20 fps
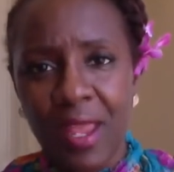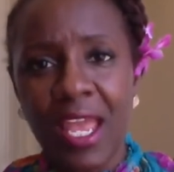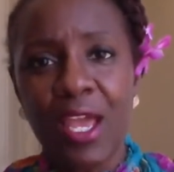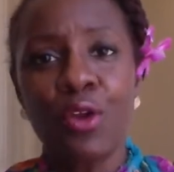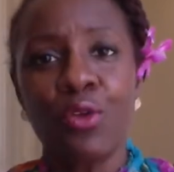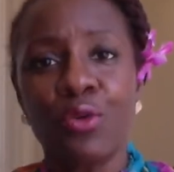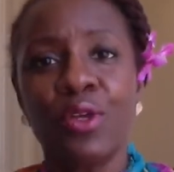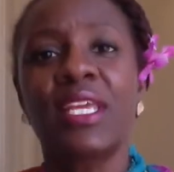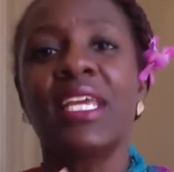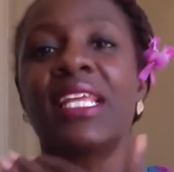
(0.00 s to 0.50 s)
Slow down.
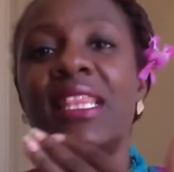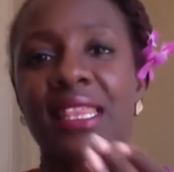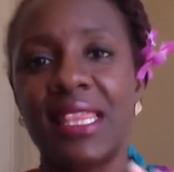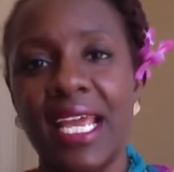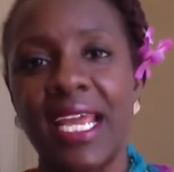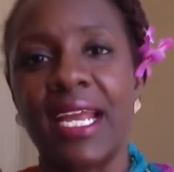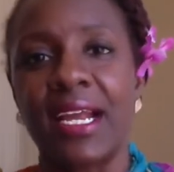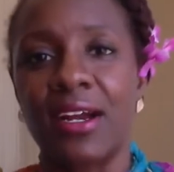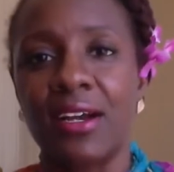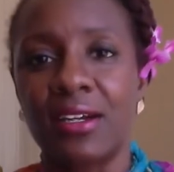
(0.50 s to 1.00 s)
It'll get
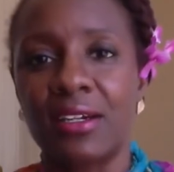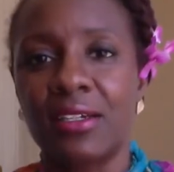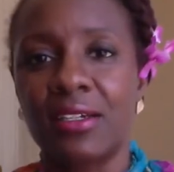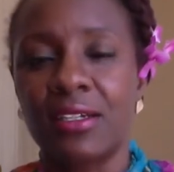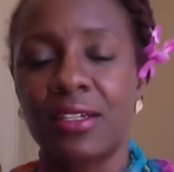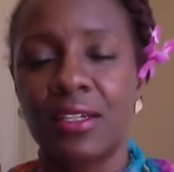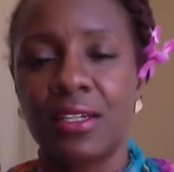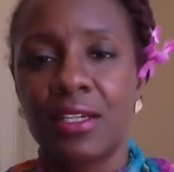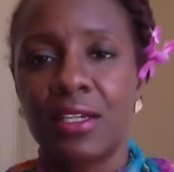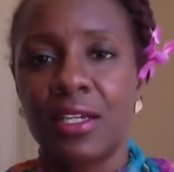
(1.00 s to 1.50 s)
there.
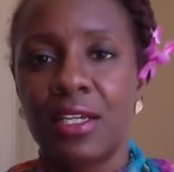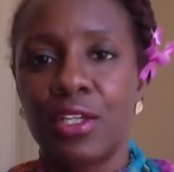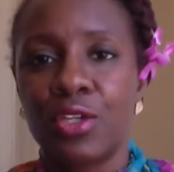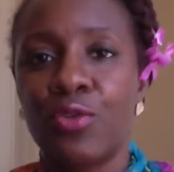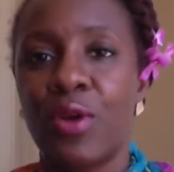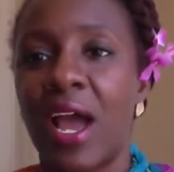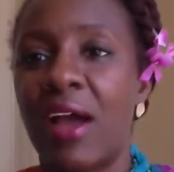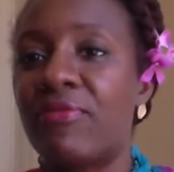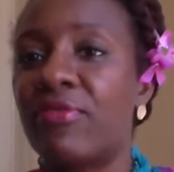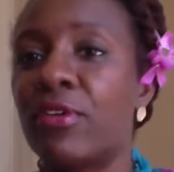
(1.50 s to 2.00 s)

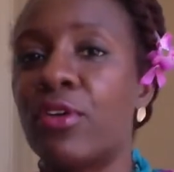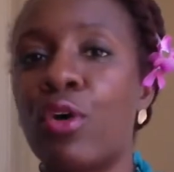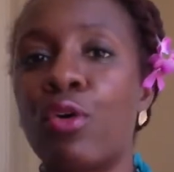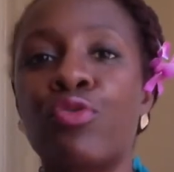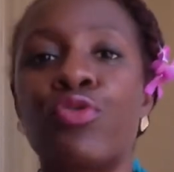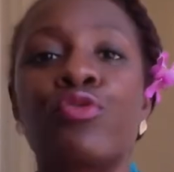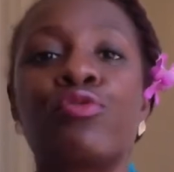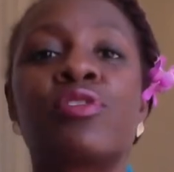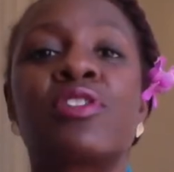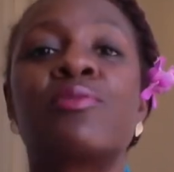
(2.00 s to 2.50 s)
You have to go
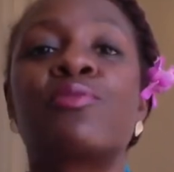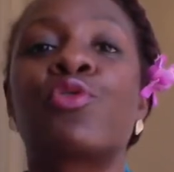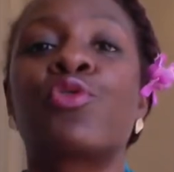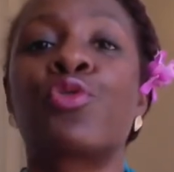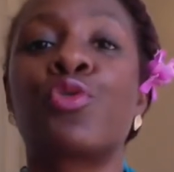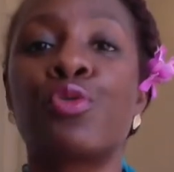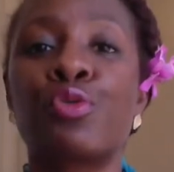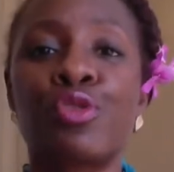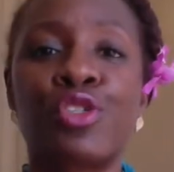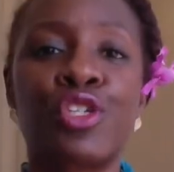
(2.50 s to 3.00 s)
through some
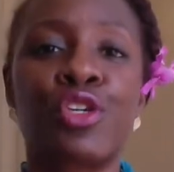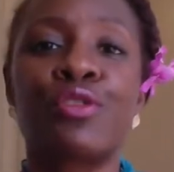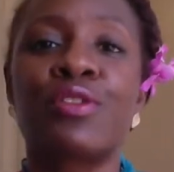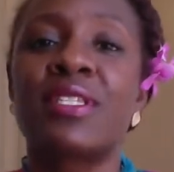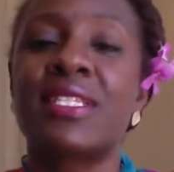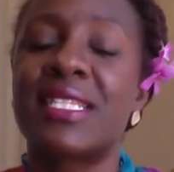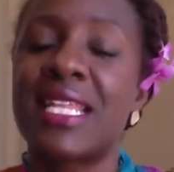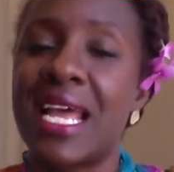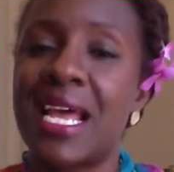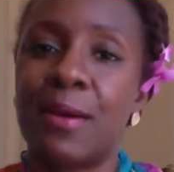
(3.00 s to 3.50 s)
crucial
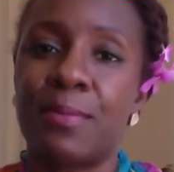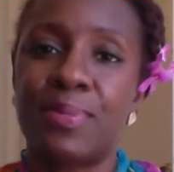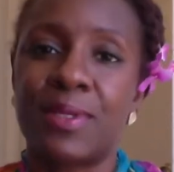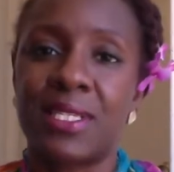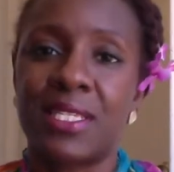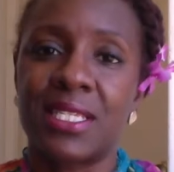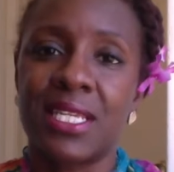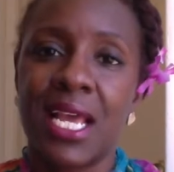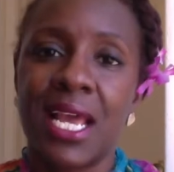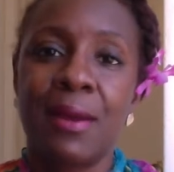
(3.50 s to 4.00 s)

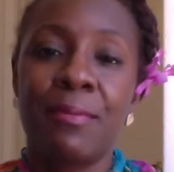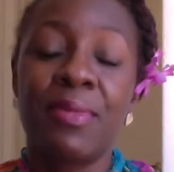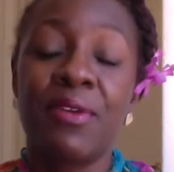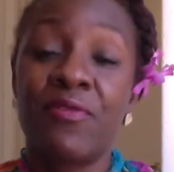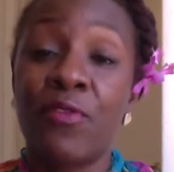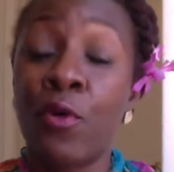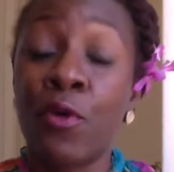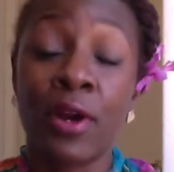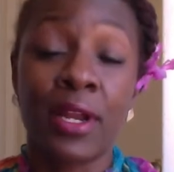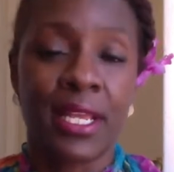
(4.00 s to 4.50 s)
steps
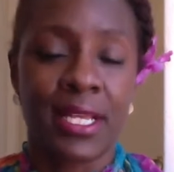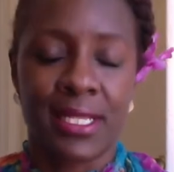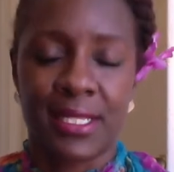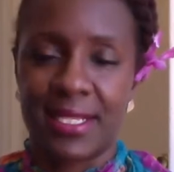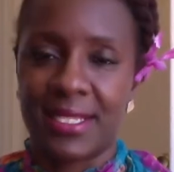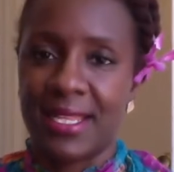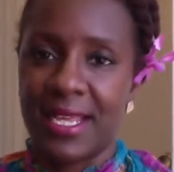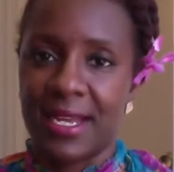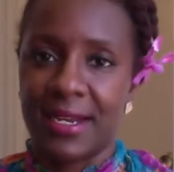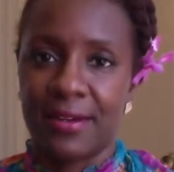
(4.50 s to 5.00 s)
before it
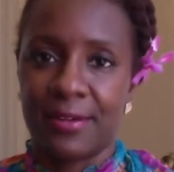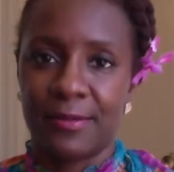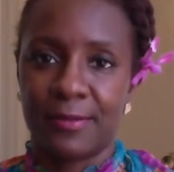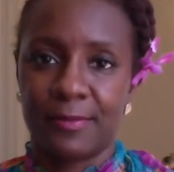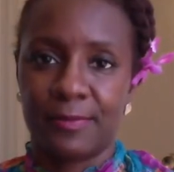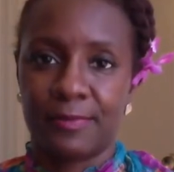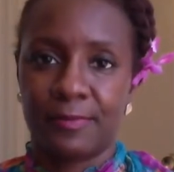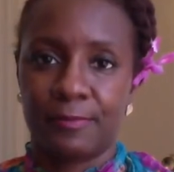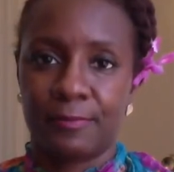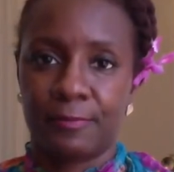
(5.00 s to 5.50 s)
gets there.
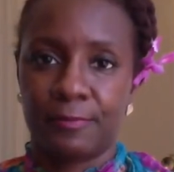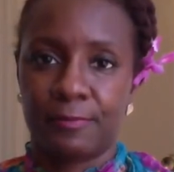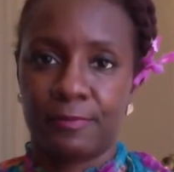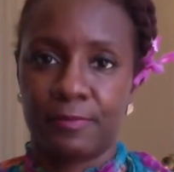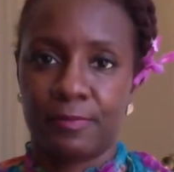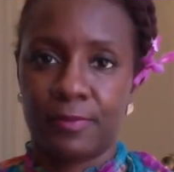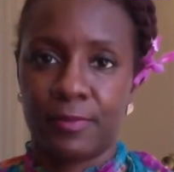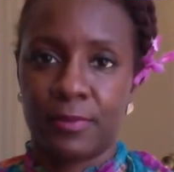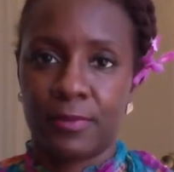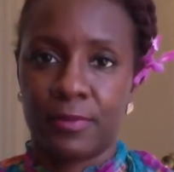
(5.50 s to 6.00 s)

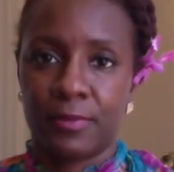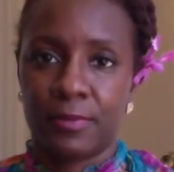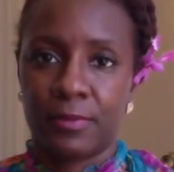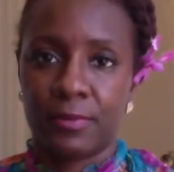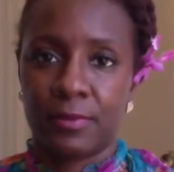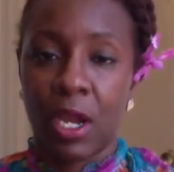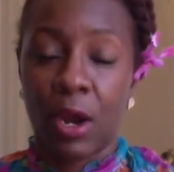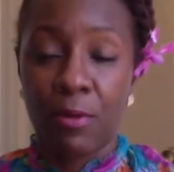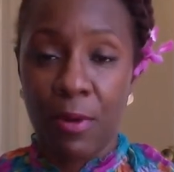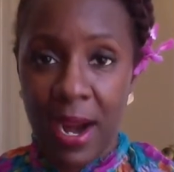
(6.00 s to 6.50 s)

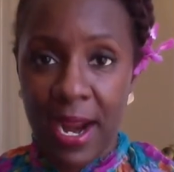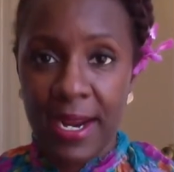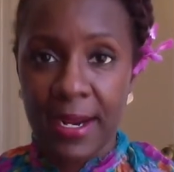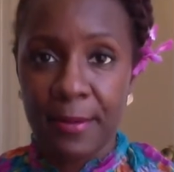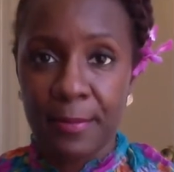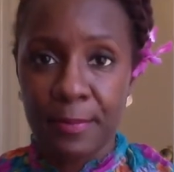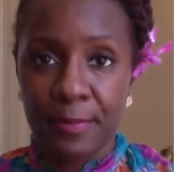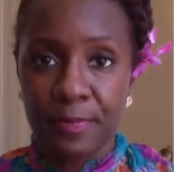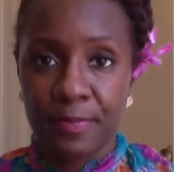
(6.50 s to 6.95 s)
All right?